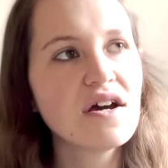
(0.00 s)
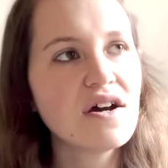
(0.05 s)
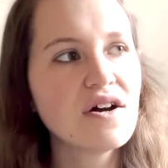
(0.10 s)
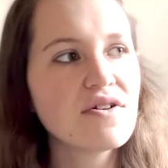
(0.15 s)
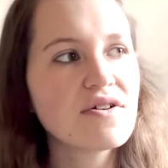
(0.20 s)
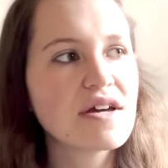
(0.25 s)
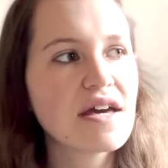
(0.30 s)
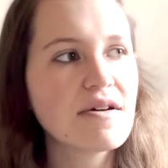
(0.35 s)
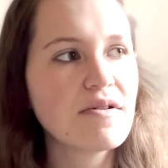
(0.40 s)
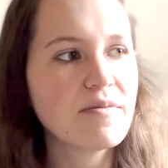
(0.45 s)

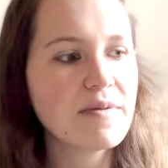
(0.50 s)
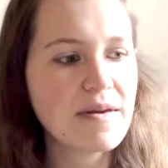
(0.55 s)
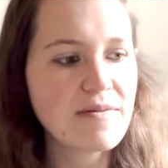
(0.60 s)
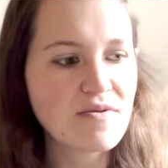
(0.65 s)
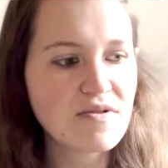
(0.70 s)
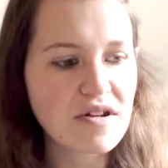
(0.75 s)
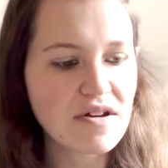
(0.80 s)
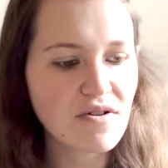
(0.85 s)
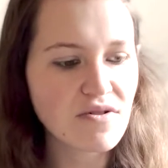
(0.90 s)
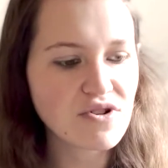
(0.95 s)
Okay, well, maybe
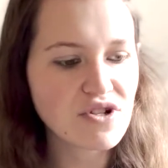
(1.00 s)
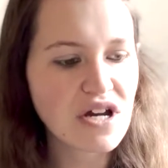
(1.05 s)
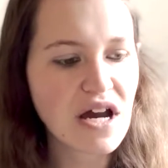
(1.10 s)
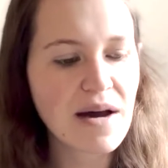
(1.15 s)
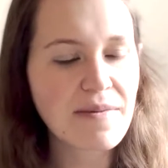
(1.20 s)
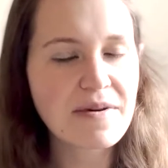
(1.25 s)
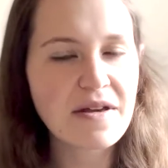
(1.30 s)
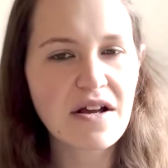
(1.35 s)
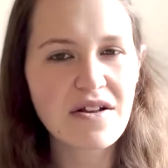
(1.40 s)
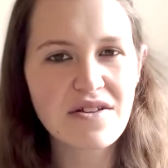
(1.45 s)
when I go
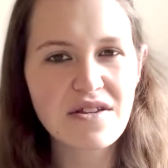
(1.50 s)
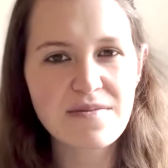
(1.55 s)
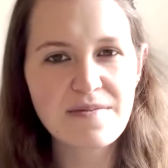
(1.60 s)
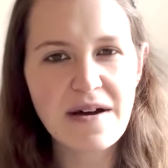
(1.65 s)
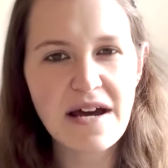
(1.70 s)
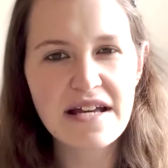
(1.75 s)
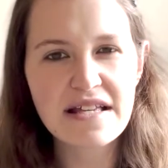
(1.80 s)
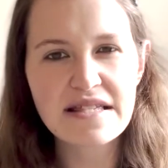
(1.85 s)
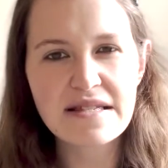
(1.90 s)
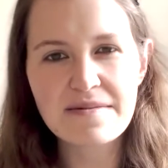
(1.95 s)
shopping, I'll just
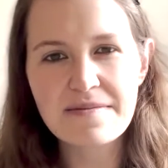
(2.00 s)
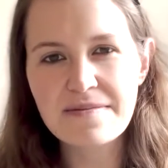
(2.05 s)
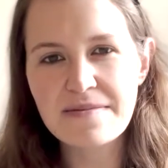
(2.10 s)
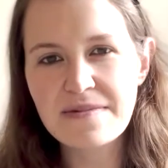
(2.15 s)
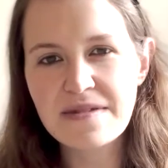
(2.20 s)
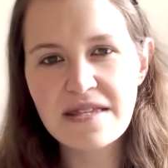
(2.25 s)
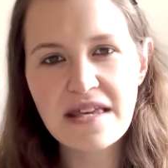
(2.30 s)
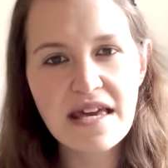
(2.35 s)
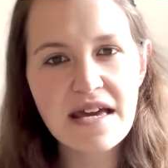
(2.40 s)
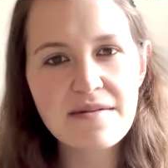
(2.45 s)
buy some
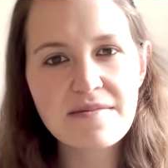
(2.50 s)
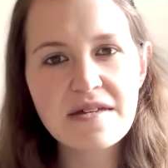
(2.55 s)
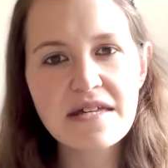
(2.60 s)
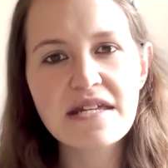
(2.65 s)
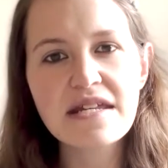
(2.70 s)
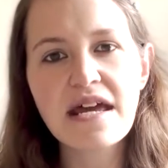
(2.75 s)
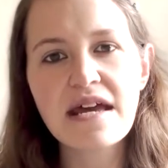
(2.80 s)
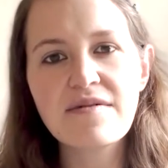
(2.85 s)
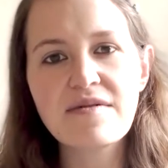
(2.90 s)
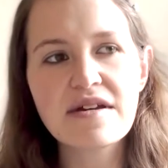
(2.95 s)

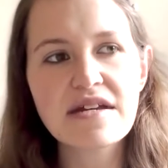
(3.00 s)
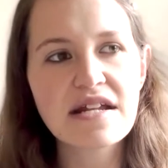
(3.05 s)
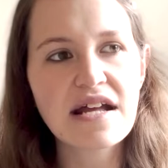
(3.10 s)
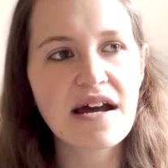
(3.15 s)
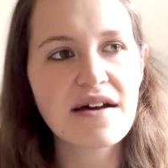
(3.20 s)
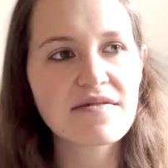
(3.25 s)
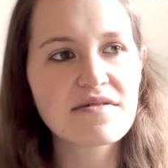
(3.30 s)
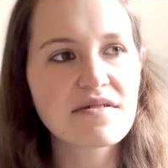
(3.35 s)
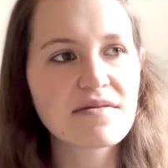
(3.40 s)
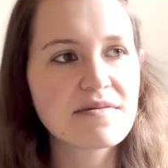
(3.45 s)
salmon and we can
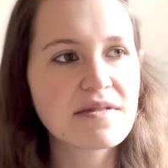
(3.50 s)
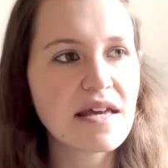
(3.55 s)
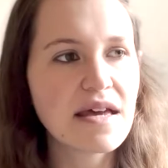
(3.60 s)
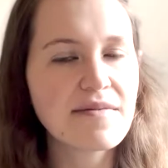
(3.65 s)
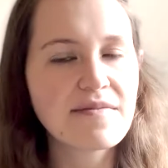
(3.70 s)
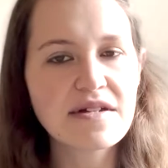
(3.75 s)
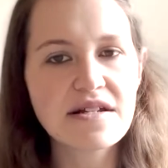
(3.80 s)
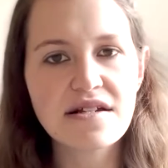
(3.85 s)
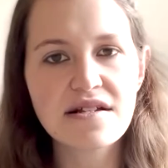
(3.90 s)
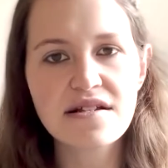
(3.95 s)
have some
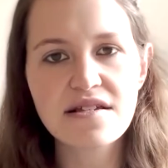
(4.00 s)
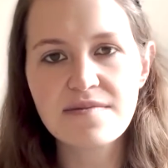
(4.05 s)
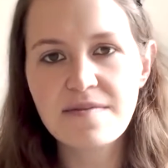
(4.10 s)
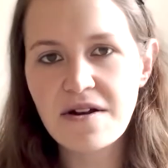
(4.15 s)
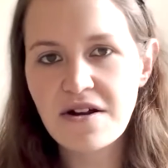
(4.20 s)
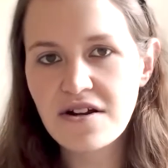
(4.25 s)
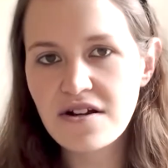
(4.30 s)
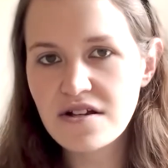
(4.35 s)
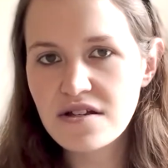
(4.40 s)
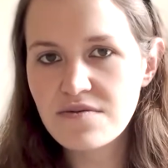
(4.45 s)
salmon and
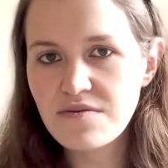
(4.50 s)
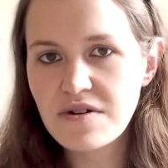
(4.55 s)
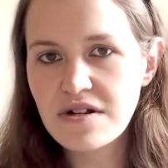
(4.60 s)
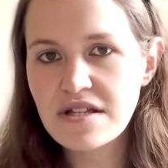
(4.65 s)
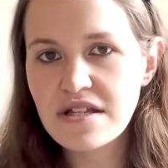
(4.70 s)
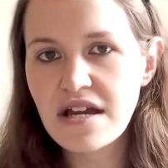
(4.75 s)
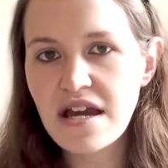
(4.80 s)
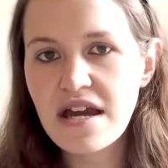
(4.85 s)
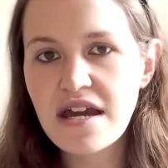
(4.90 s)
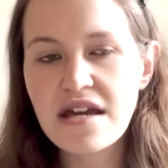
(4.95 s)
asparagus one
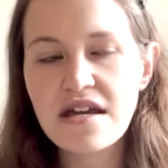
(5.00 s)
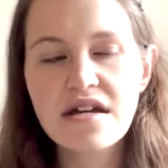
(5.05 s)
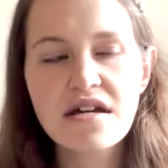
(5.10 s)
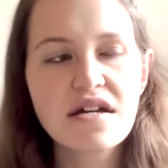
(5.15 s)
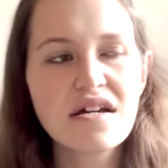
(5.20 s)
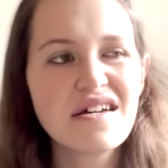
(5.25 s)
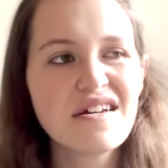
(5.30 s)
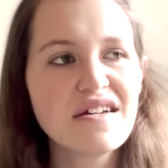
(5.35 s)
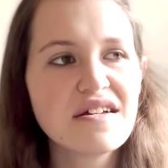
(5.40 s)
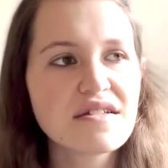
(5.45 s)
night.
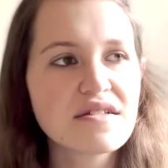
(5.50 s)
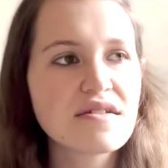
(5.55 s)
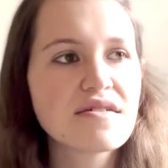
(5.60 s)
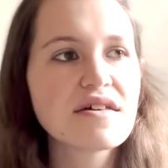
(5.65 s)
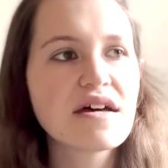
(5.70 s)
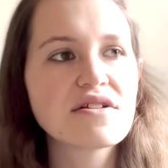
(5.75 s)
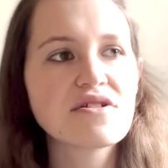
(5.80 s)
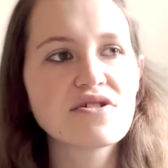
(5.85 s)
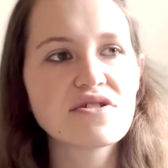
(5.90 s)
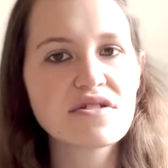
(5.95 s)
So
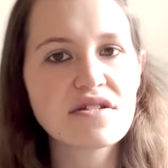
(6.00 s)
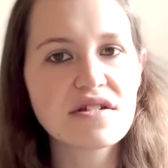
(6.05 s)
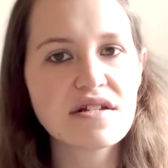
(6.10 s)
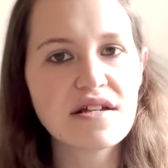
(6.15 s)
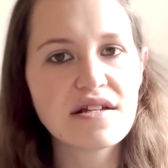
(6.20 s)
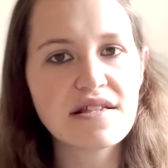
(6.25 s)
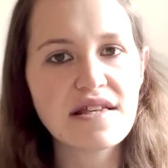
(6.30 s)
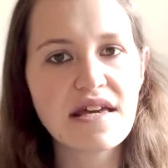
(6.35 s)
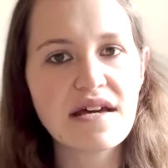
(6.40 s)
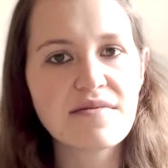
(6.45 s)
that's just an
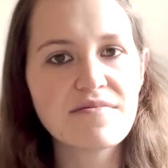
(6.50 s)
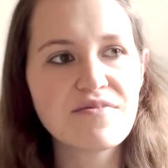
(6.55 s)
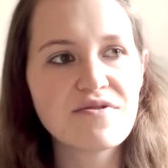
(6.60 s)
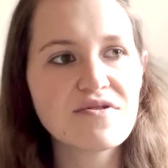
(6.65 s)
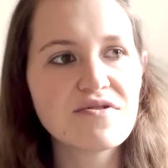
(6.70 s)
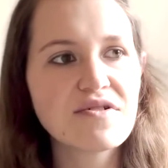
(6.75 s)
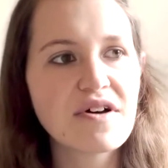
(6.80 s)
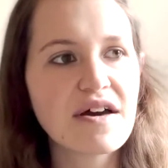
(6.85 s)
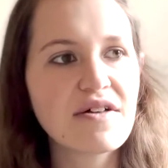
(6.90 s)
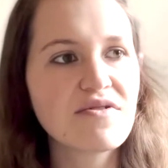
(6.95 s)

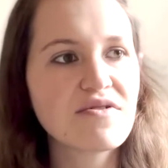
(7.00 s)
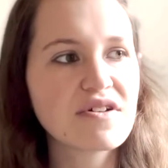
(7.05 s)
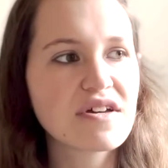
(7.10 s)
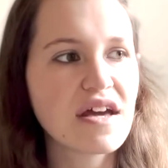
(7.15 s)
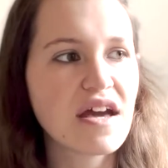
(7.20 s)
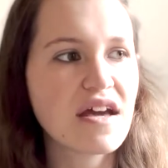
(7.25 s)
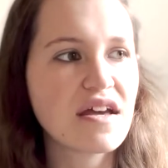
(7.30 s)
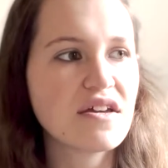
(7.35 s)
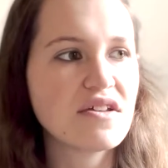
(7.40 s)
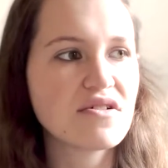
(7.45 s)
example. I look
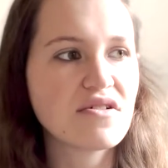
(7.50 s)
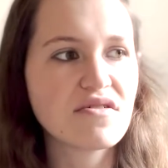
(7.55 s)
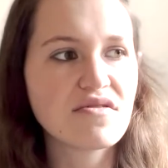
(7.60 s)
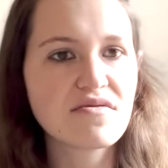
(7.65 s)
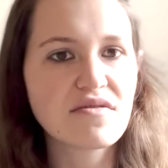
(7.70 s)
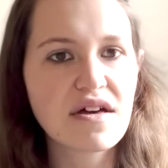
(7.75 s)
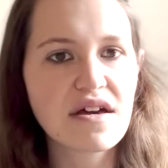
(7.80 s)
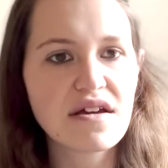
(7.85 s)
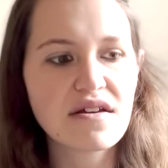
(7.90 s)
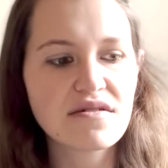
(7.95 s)
at,
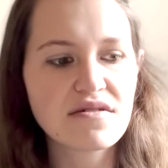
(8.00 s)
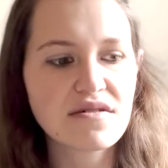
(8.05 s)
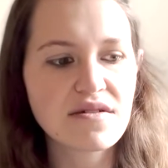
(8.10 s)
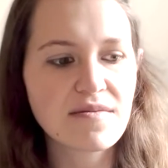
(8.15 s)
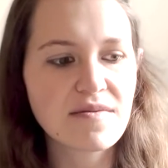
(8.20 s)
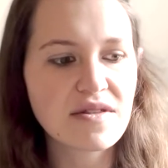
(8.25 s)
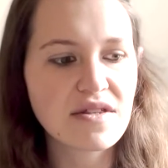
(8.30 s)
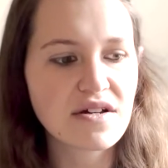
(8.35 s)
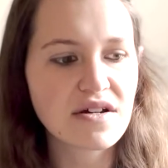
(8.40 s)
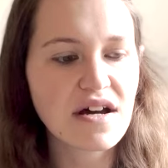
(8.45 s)
like some
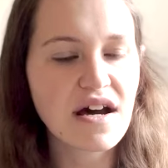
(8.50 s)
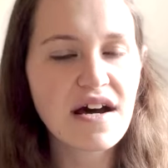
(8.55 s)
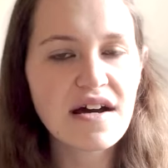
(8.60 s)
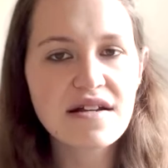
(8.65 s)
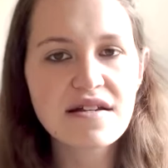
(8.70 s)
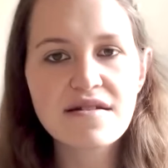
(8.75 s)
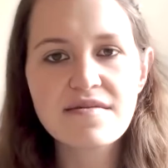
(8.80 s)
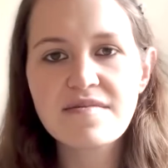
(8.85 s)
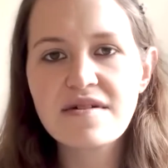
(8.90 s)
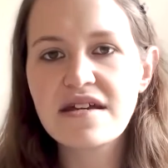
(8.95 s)
of the
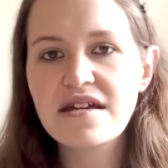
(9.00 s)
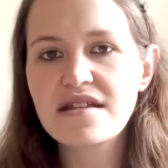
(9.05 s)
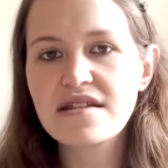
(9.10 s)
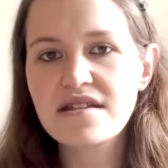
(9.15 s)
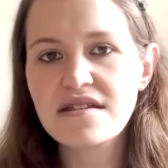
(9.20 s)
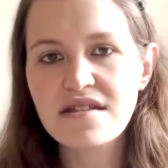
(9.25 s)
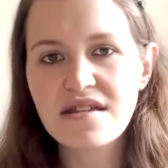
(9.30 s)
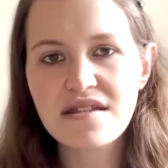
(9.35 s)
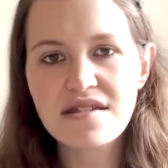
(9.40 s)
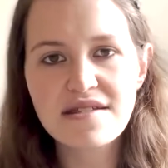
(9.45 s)
condiments
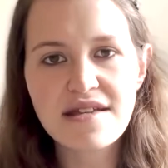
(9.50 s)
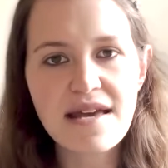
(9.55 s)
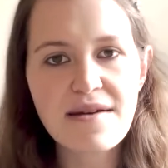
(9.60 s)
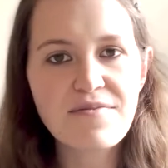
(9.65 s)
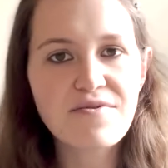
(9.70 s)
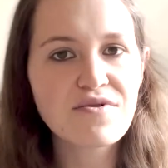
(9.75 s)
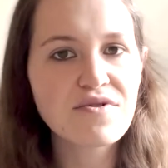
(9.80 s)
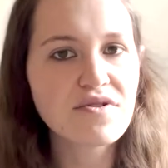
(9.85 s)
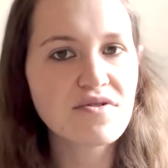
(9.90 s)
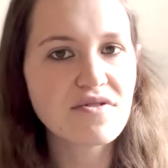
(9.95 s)
and the
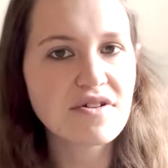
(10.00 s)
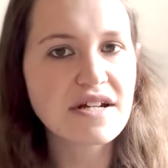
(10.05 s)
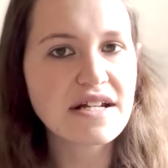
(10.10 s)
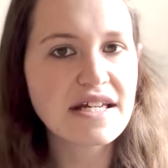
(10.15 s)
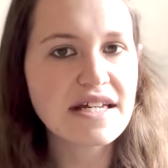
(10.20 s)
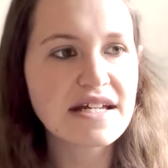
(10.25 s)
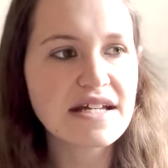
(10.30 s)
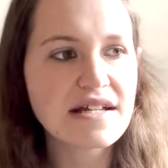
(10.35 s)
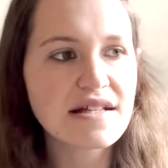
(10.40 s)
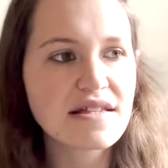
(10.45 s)
staple
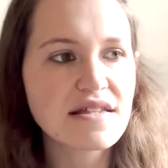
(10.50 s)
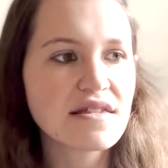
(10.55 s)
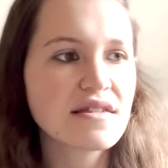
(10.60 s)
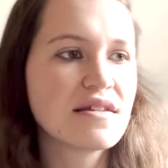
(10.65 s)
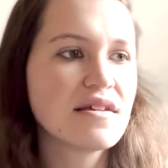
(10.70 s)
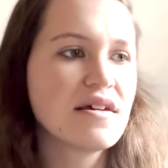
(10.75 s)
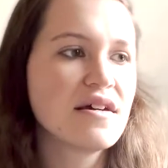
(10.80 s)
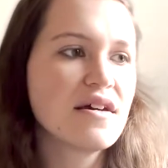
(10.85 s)
ingredients.